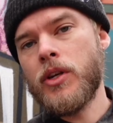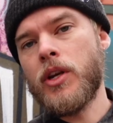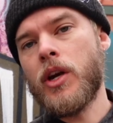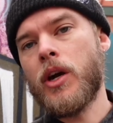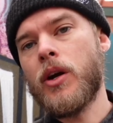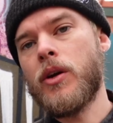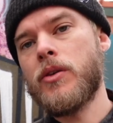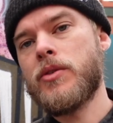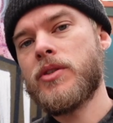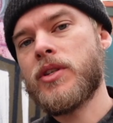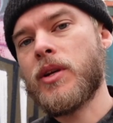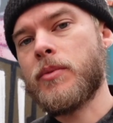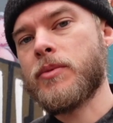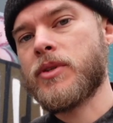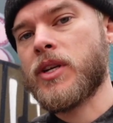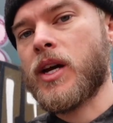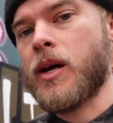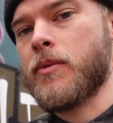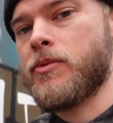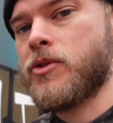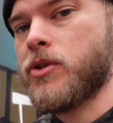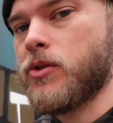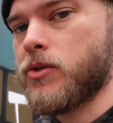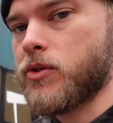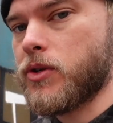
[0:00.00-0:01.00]
you know,
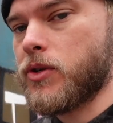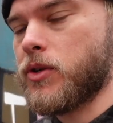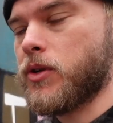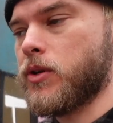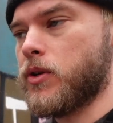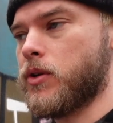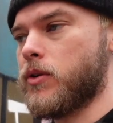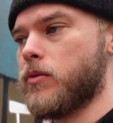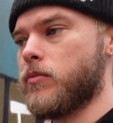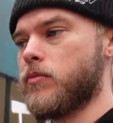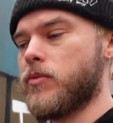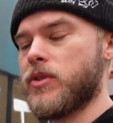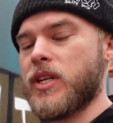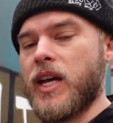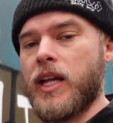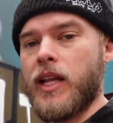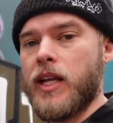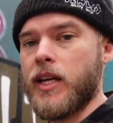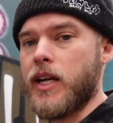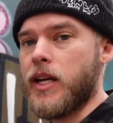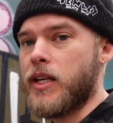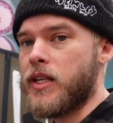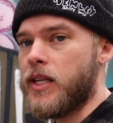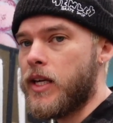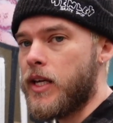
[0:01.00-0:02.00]
sometimes you'll do, say,
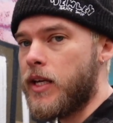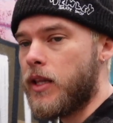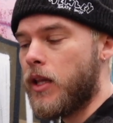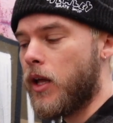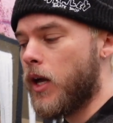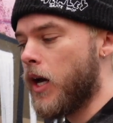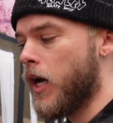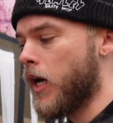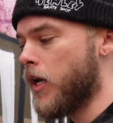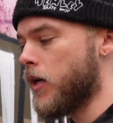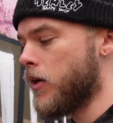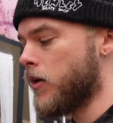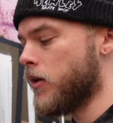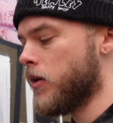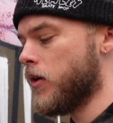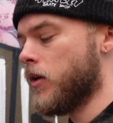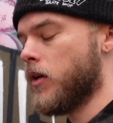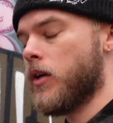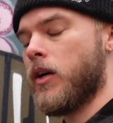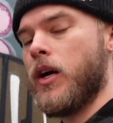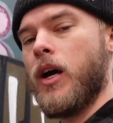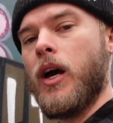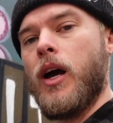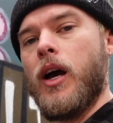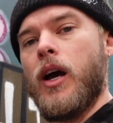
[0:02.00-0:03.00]
like a key line.
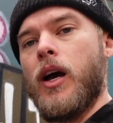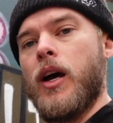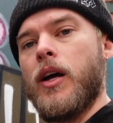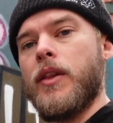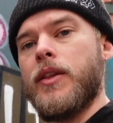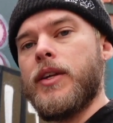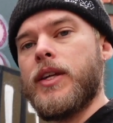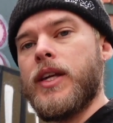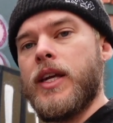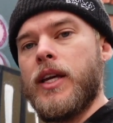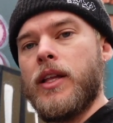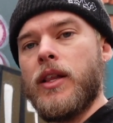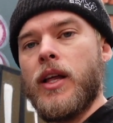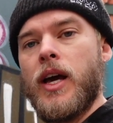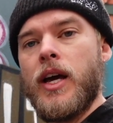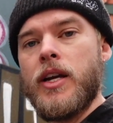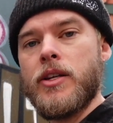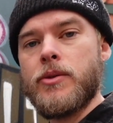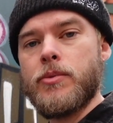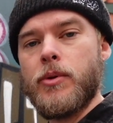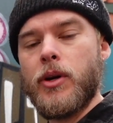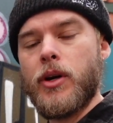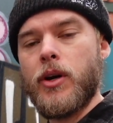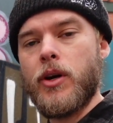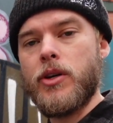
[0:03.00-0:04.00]
The key line is
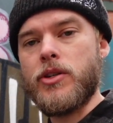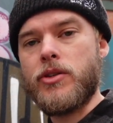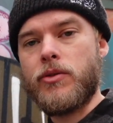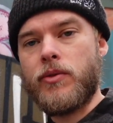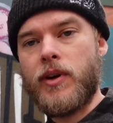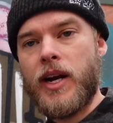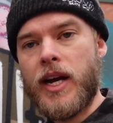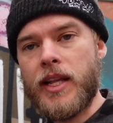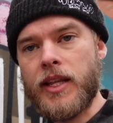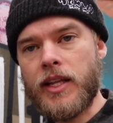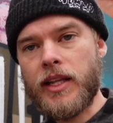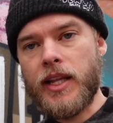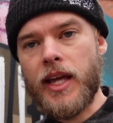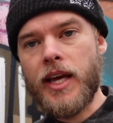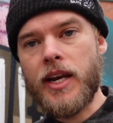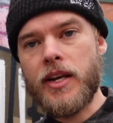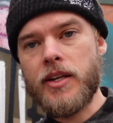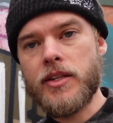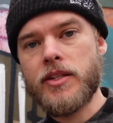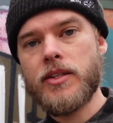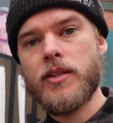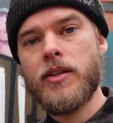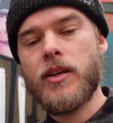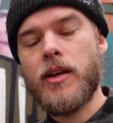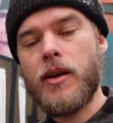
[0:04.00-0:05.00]
what goes around the
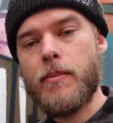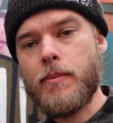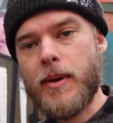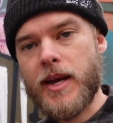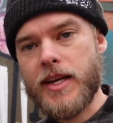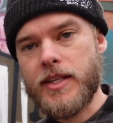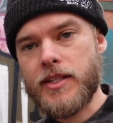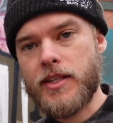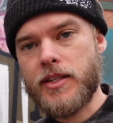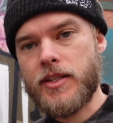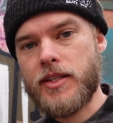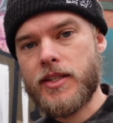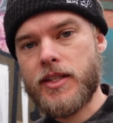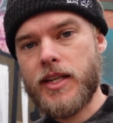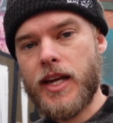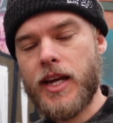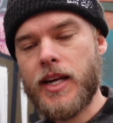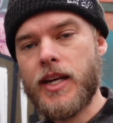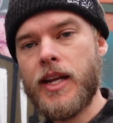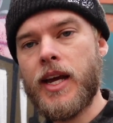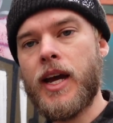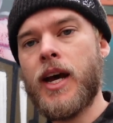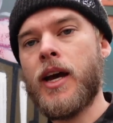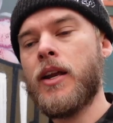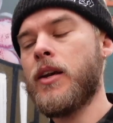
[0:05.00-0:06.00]
letters, makes it
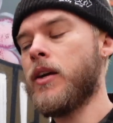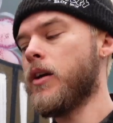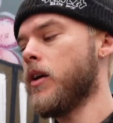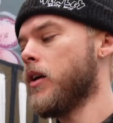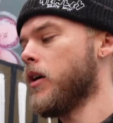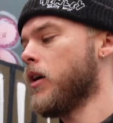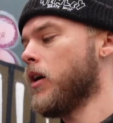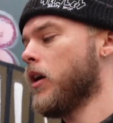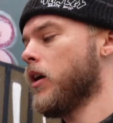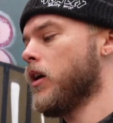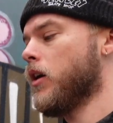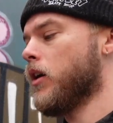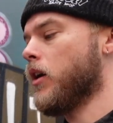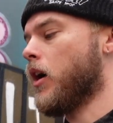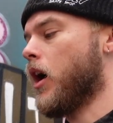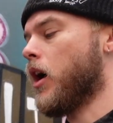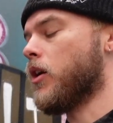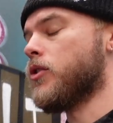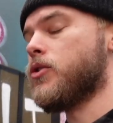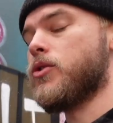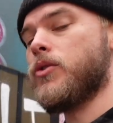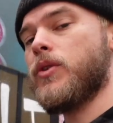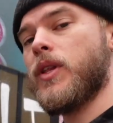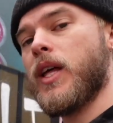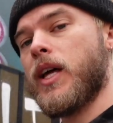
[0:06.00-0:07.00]
stand out. I'll
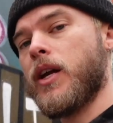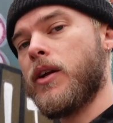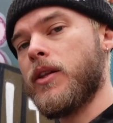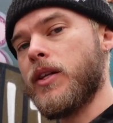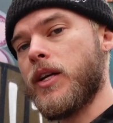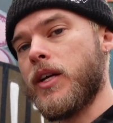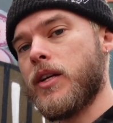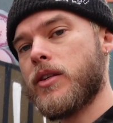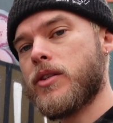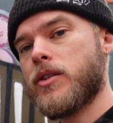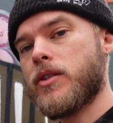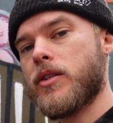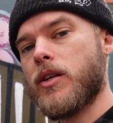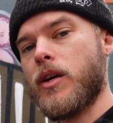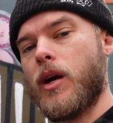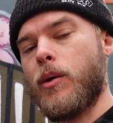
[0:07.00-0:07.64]
do that on this.